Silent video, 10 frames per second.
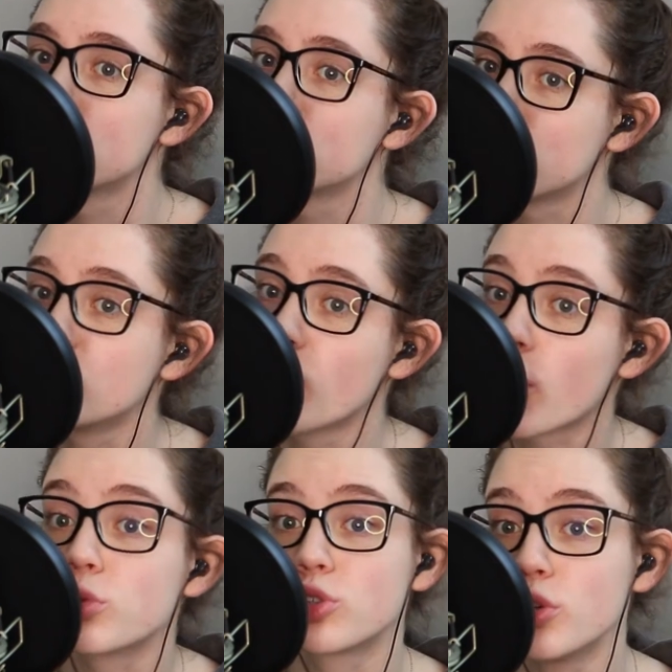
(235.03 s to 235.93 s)
to
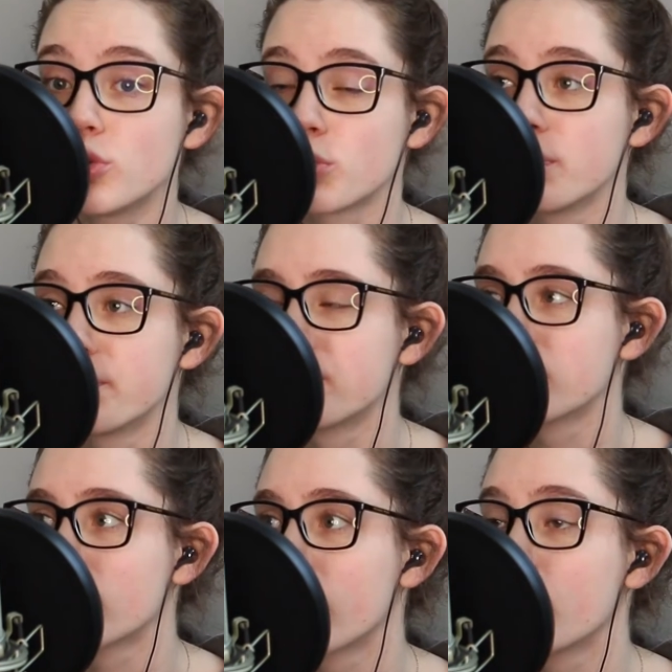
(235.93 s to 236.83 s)
go to,
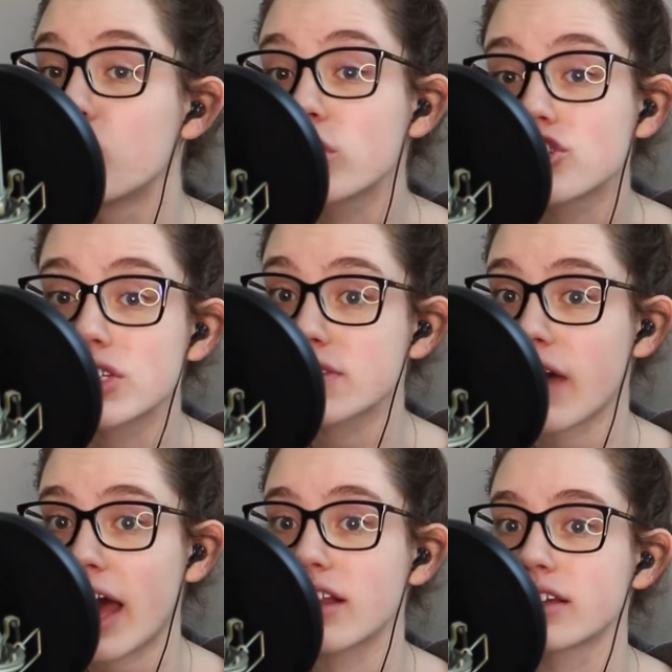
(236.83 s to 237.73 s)
which is
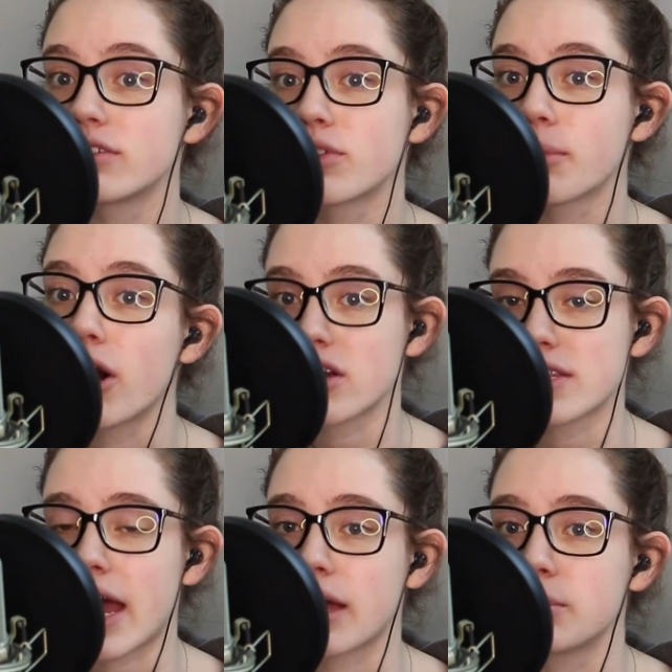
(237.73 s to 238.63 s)
valid from our
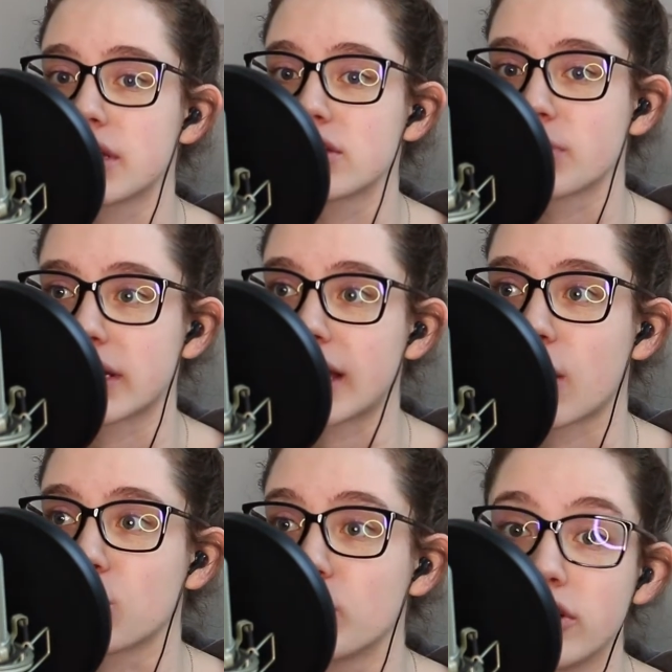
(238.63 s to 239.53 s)
side because right
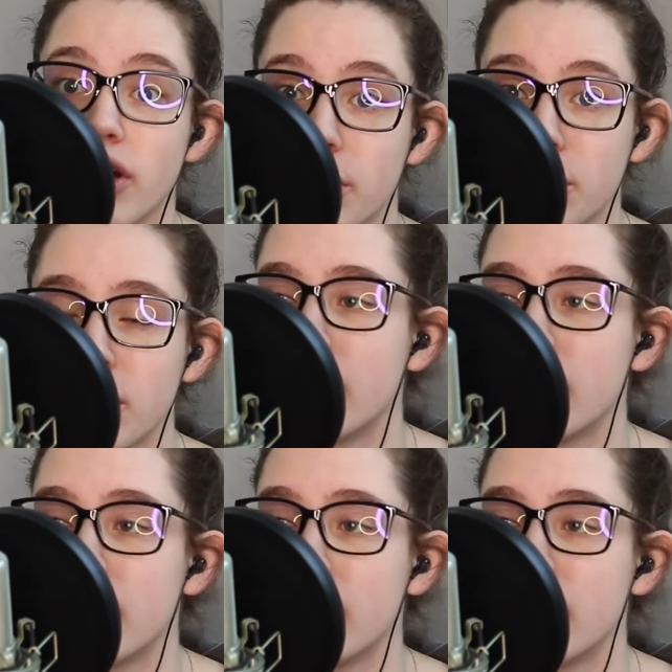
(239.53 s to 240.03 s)
now we don't,